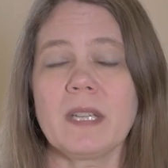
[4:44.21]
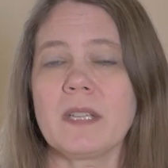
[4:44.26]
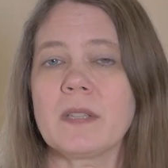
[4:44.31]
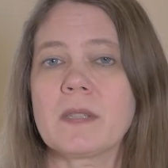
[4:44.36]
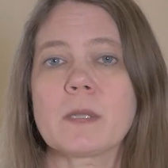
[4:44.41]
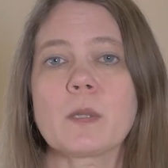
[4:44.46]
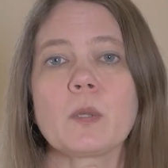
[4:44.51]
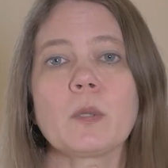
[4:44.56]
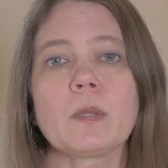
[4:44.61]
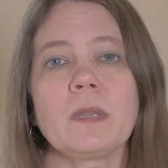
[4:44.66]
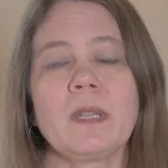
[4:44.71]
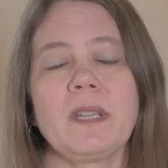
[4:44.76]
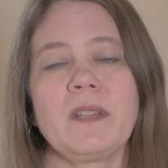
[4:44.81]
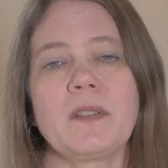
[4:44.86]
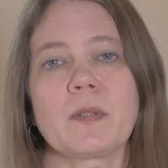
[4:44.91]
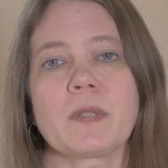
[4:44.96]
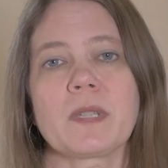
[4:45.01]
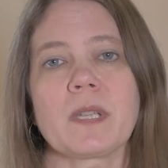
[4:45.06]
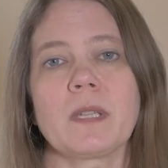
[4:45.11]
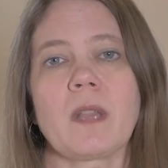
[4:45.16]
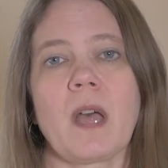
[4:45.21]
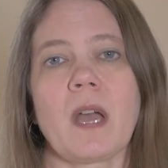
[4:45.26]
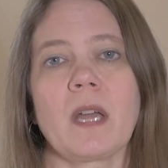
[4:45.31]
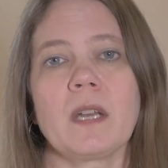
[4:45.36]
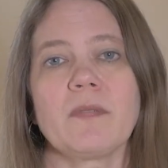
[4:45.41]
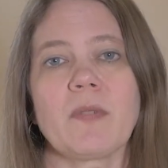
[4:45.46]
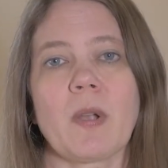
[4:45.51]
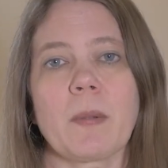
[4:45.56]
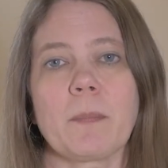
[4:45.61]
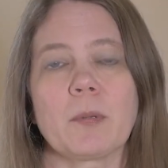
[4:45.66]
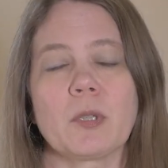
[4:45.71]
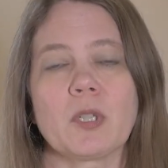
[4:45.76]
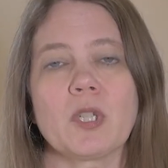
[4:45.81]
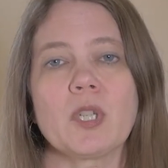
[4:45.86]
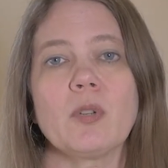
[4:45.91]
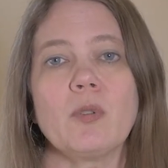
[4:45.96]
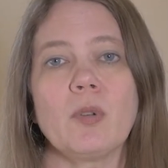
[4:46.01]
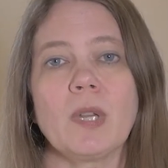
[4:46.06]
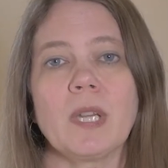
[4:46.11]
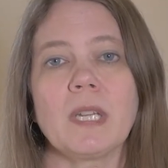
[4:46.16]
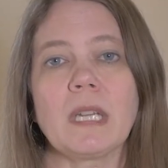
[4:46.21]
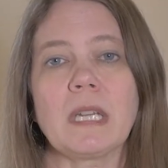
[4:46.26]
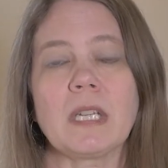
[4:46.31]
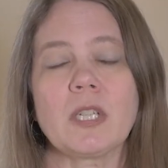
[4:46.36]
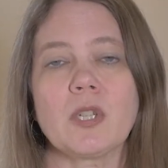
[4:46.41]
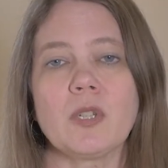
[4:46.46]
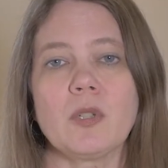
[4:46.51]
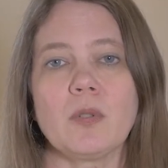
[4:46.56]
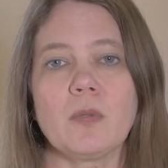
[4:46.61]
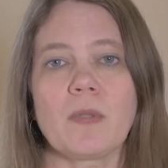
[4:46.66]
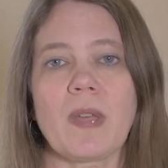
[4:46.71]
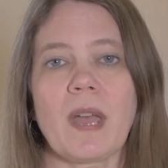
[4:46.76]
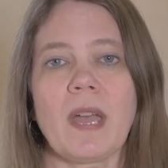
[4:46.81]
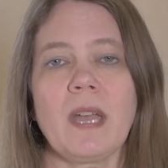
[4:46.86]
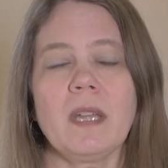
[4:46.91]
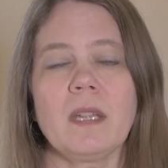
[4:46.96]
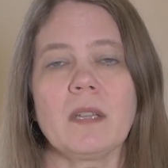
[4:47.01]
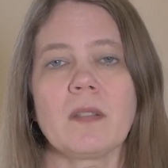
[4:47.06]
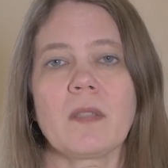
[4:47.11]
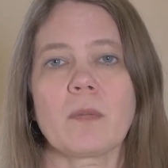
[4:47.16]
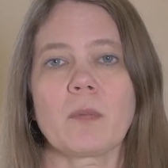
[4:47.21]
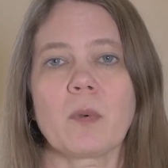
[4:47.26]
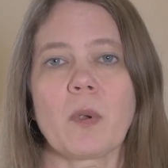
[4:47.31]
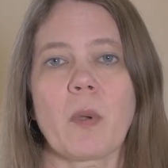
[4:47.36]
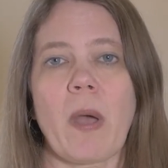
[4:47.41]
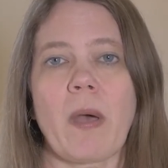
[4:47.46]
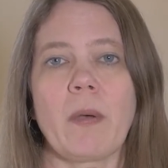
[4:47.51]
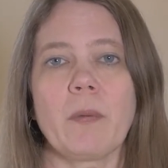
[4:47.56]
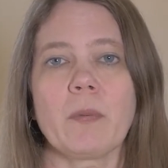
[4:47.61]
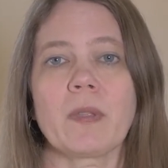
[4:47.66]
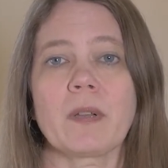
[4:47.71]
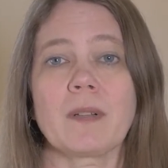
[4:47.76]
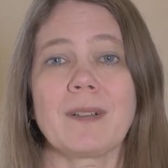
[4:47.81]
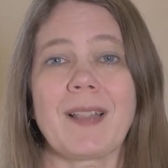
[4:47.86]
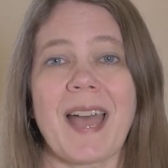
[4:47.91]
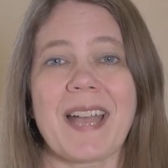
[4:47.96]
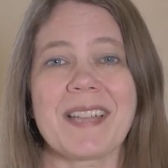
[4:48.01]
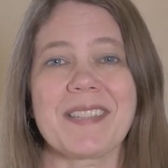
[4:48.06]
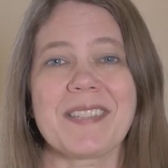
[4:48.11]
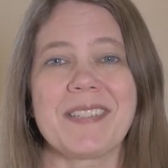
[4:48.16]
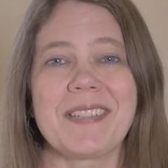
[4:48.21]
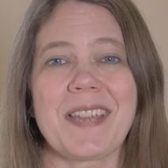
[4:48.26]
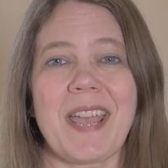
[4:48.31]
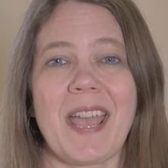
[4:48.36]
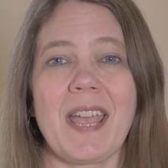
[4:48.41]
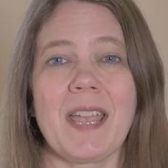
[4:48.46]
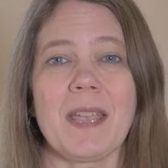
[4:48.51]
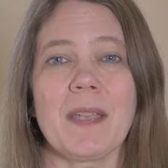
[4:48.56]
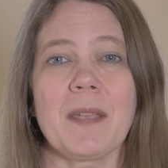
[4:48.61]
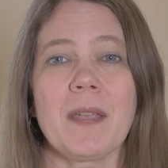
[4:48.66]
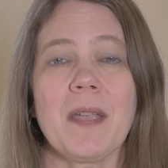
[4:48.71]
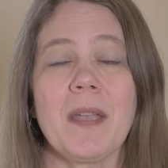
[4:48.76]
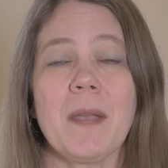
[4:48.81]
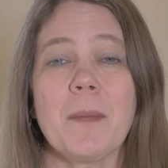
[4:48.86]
And certainly there's a lot of opportunity to do that throughout the class day.